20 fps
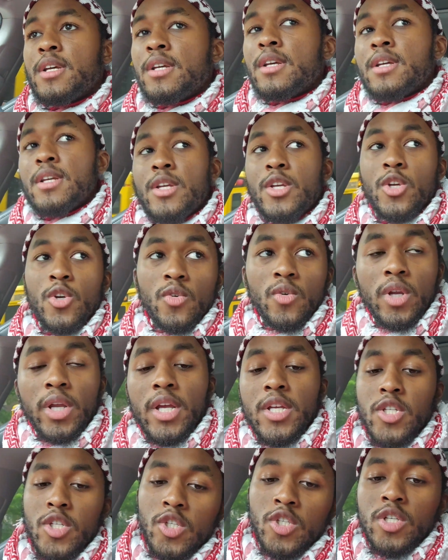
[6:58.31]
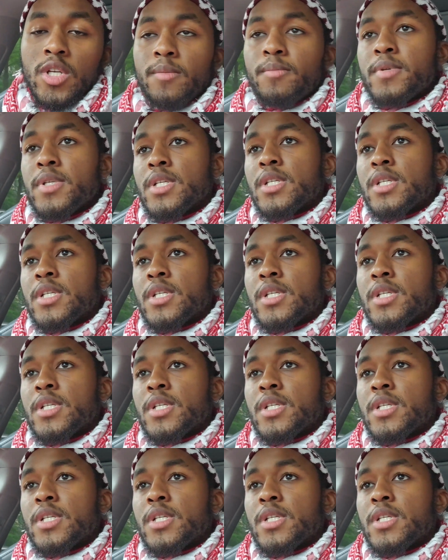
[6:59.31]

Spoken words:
your relationships,